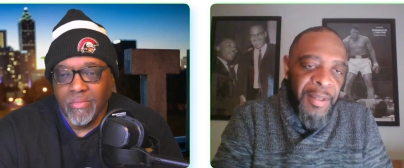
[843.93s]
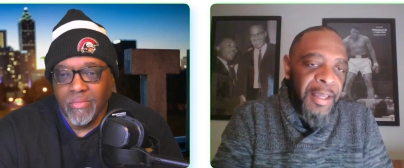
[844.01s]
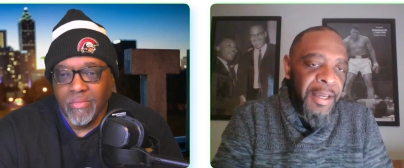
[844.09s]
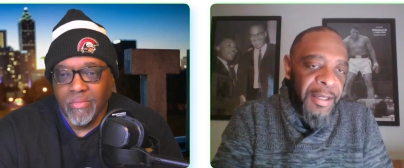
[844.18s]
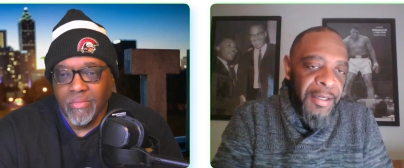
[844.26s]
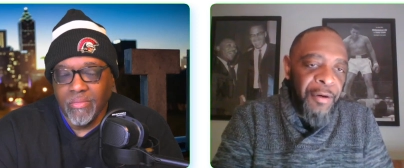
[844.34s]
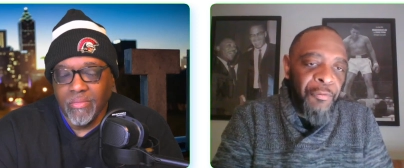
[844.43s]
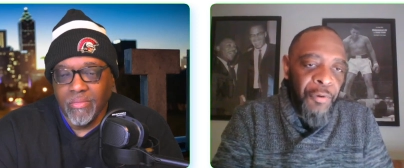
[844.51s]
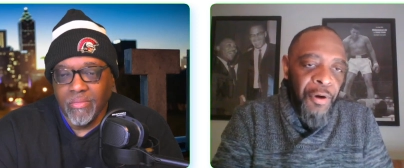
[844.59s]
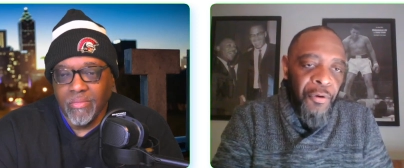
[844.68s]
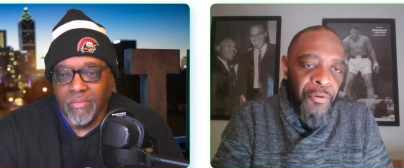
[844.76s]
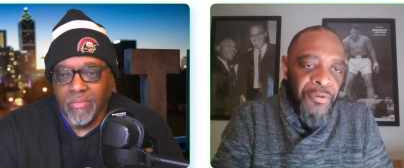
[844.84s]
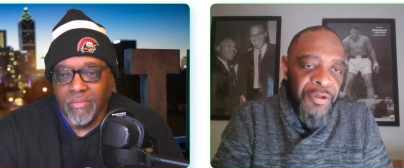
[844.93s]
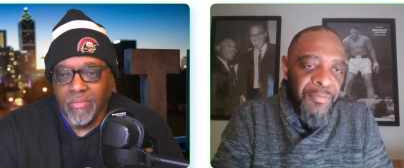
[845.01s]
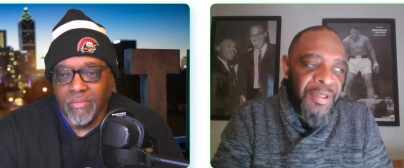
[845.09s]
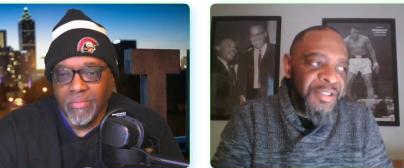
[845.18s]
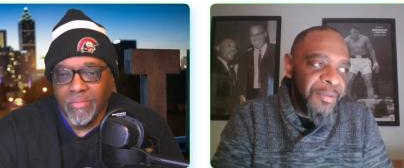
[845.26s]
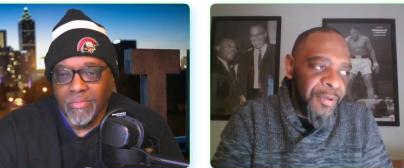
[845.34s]
Speaker 1: played a role to
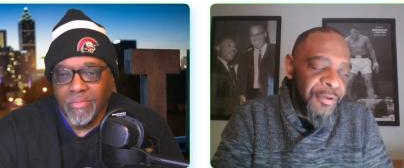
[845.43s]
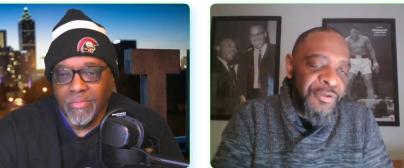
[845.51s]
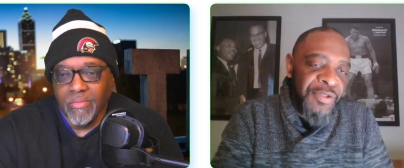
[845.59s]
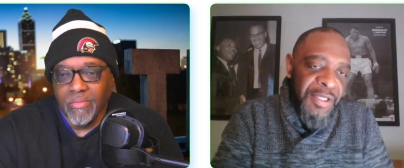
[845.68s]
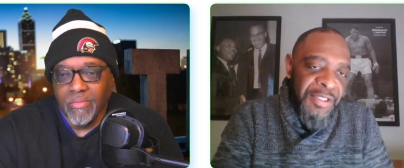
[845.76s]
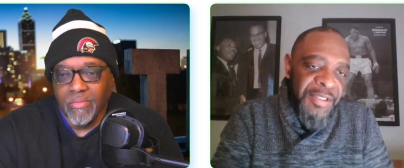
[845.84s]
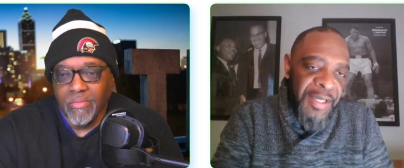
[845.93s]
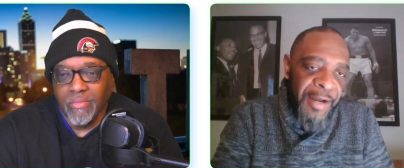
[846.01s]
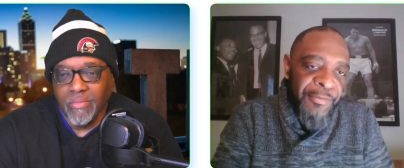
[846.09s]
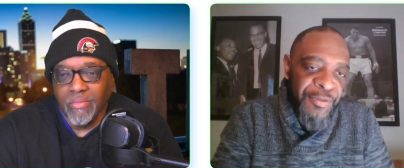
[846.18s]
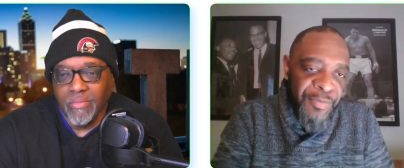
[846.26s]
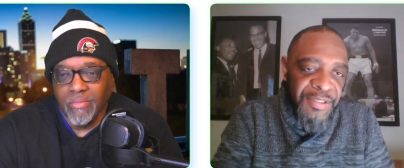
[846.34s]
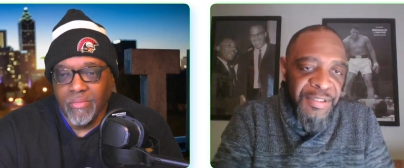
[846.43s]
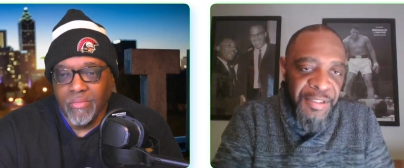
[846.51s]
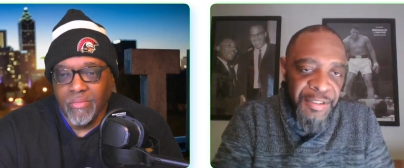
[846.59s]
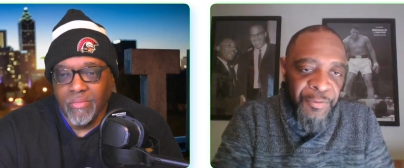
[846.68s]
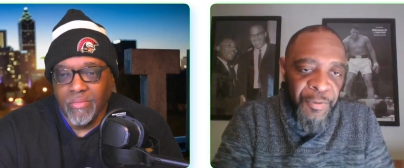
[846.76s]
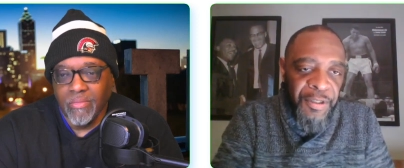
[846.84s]
meet some of those needs that I was
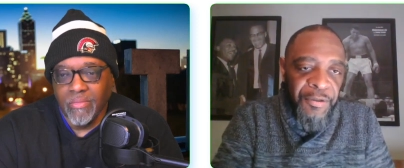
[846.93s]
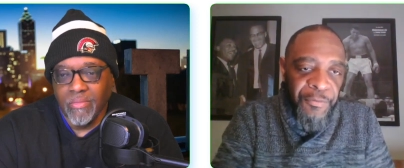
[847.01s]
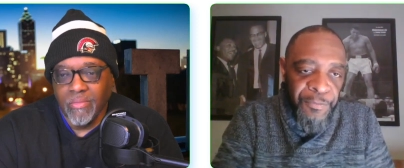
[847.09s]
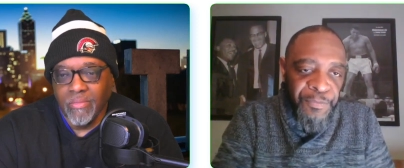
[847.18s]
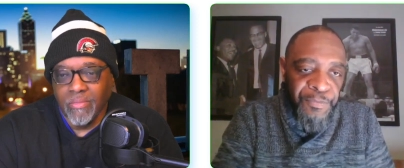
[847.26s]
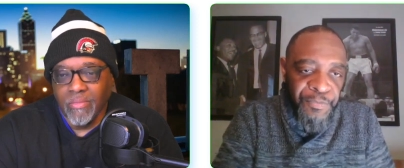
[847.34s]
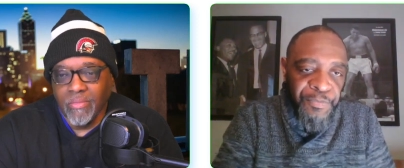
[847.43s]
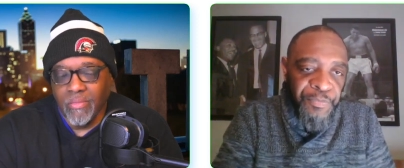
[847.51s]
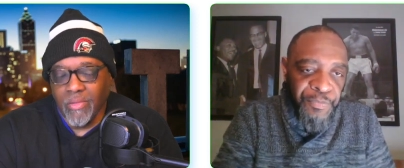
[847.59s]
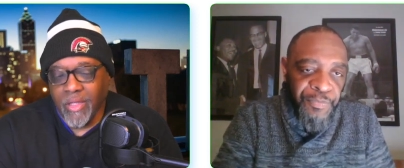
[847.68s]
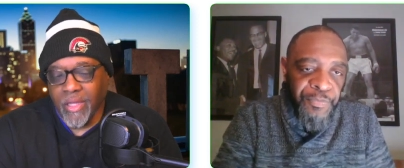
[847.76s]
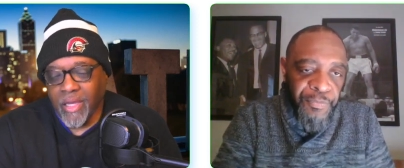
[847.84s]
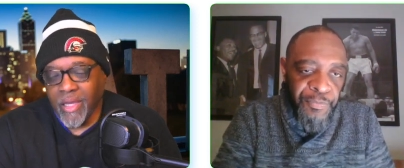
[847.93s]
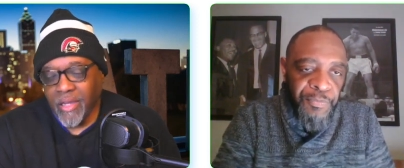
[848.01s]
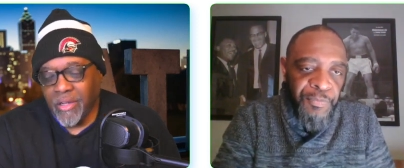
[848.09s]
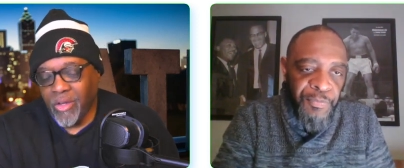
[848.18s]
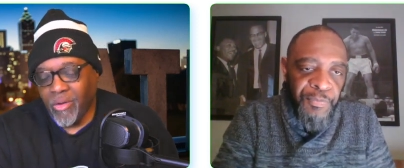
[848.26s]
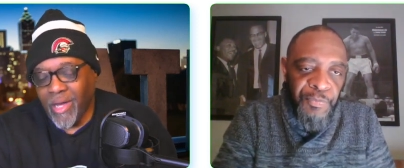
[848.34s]
missing as well.
Speaker 2: Yeah,
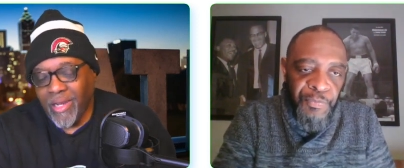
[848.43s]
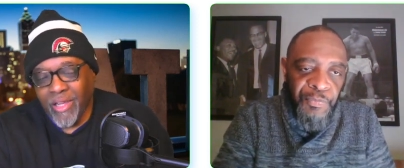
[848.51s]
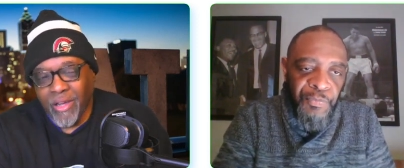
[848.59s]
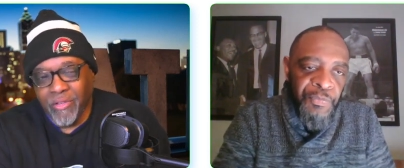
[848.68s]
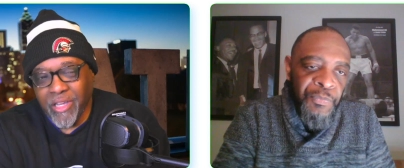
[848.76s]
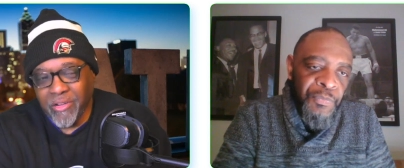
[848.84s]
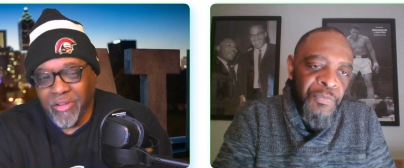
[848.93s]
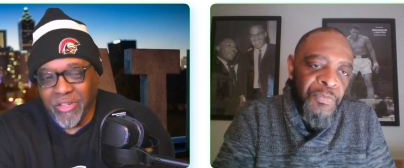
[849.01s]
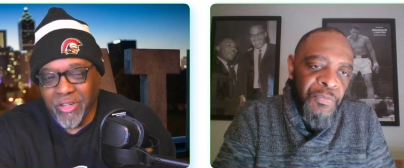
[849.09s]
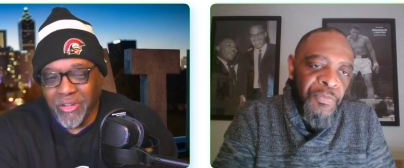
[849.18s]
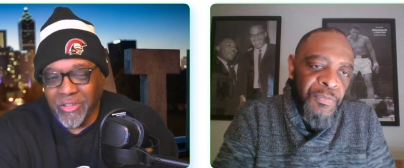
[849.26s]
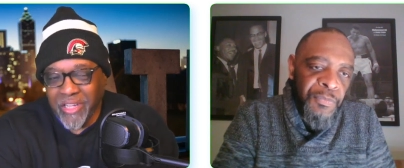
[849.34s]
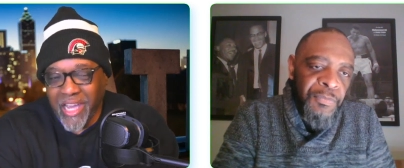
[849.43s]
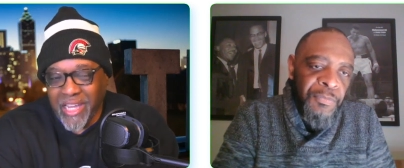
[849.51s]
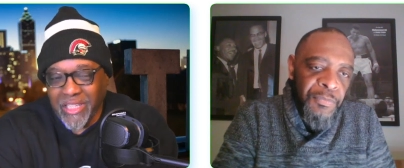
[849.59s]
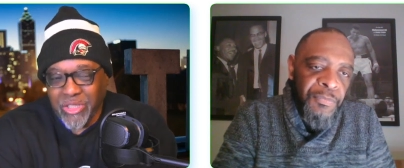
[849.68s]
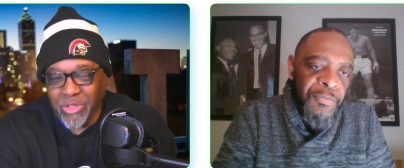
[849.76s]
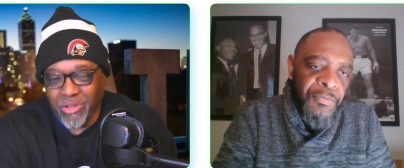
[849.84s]
no, I love hearing her daddy
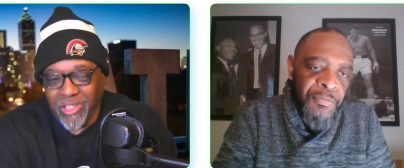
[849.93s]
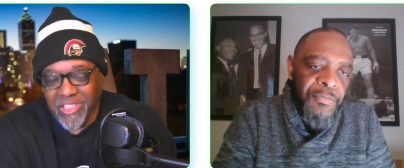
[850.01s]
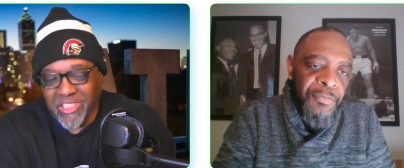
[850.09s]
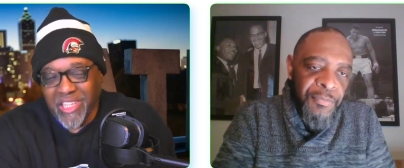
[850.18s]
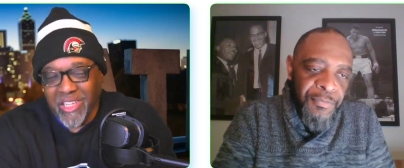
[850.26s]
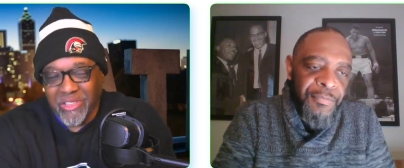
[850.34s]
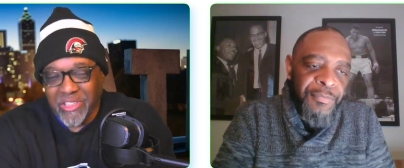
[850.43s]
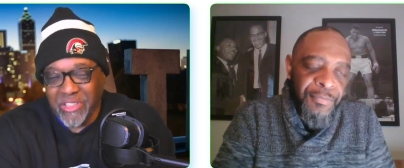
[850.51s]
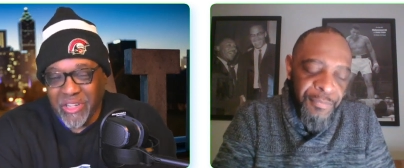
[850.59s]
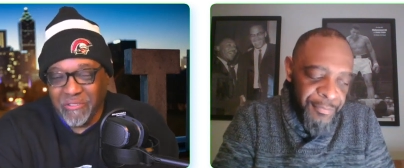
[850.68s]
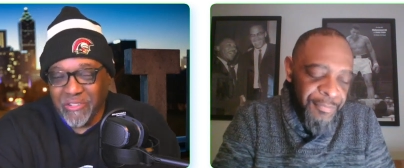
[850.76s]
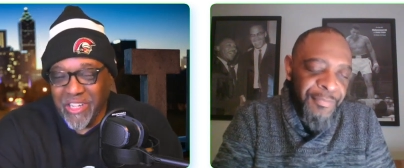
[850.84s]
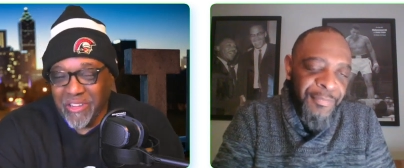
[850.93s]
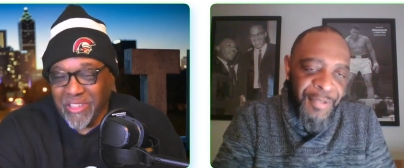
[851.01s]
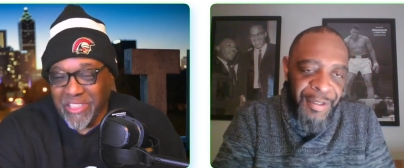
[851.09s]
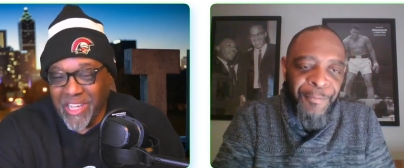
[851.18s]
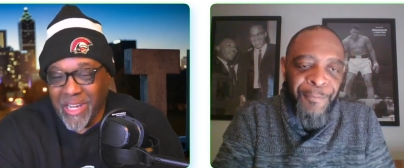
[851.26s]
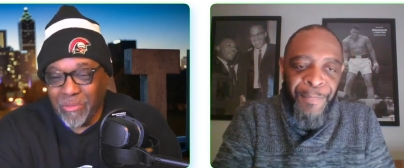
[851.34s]
story. She tells it different every
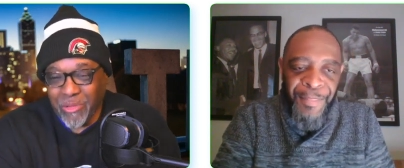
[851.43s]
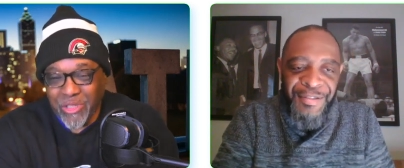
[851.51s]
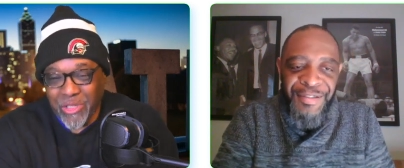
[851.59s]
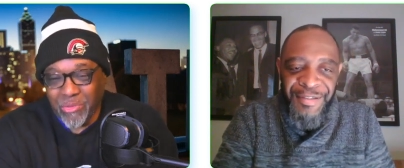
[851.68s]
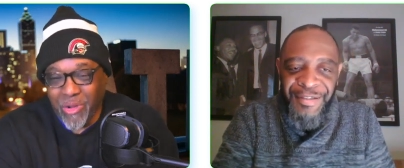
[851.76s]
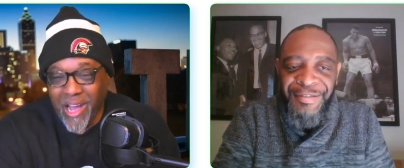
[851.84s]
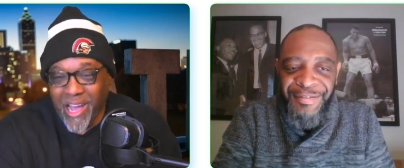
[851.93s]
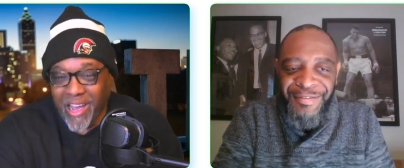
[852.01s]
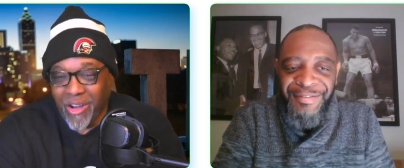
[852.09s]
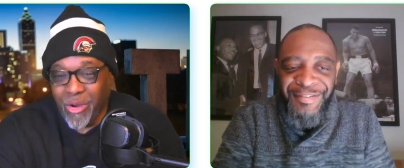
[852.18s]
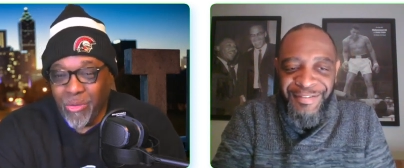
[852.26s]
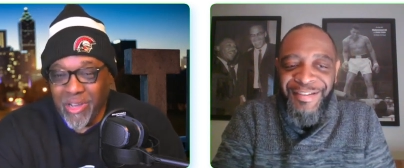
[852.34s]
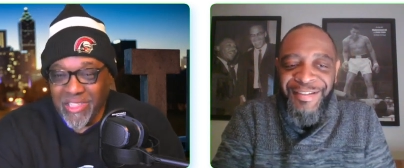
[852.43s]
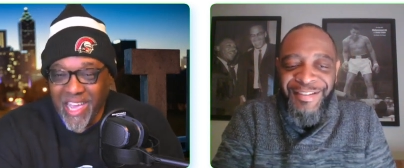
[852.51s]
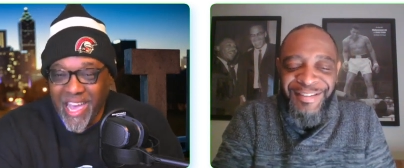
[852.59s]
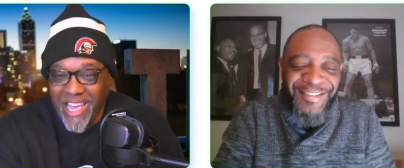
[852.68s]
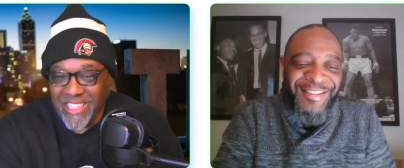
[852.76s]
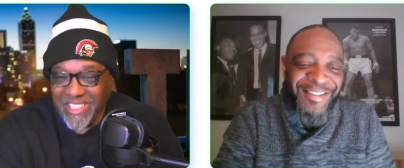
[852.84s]
time, which is why I always
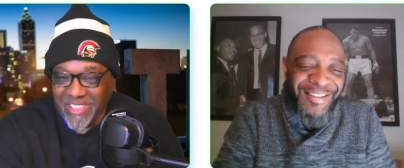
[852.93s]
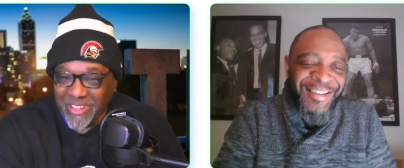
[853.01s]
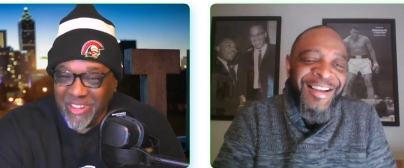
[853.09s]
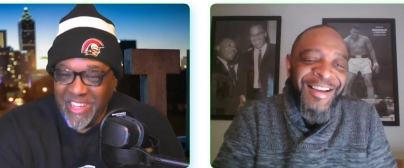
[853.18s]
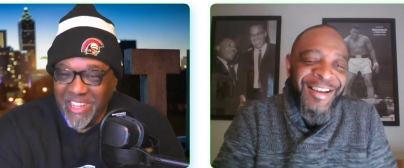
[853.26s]
ask her